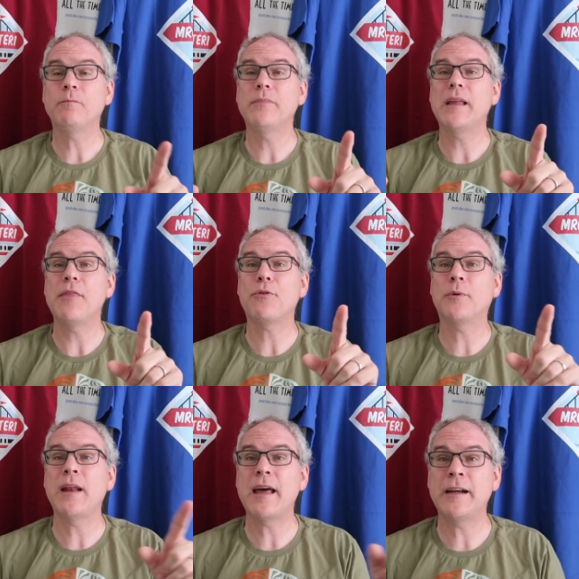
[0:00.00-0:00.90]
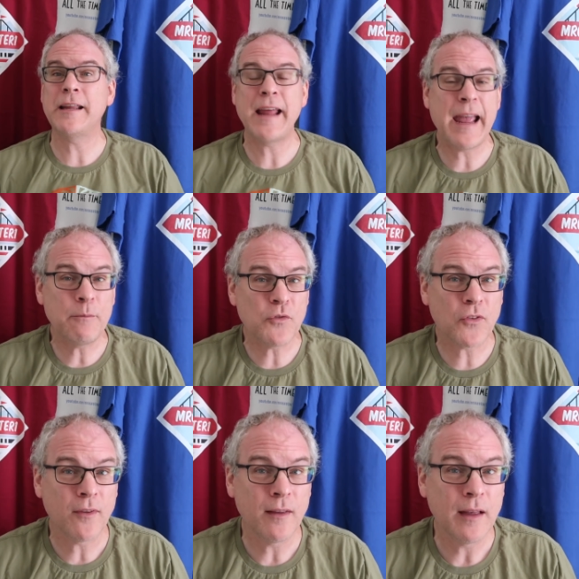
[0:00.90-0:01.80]
not throwing out any
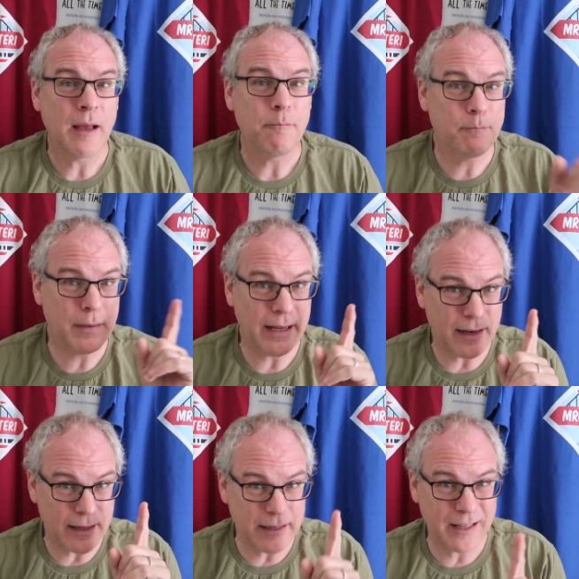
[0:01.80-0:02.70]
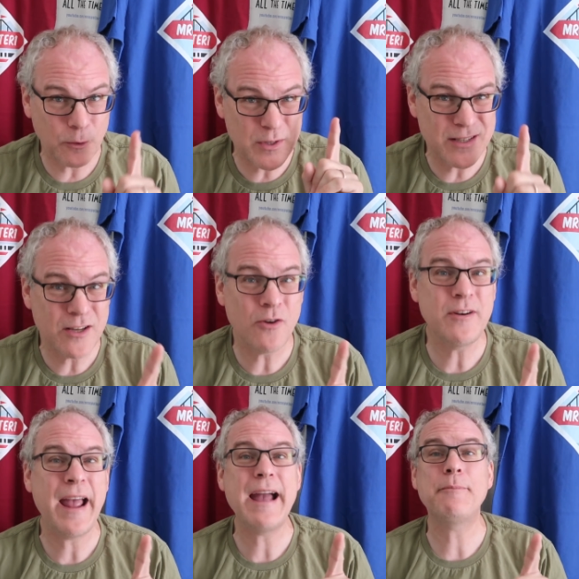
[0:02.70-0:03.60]
names, but it was
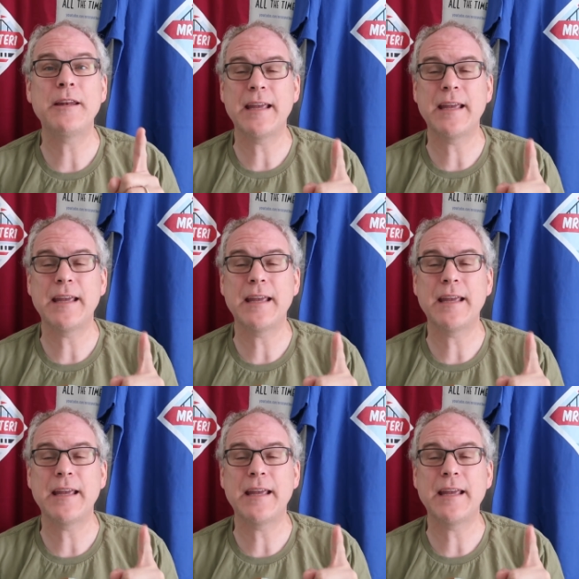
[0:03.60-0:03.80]
known to happen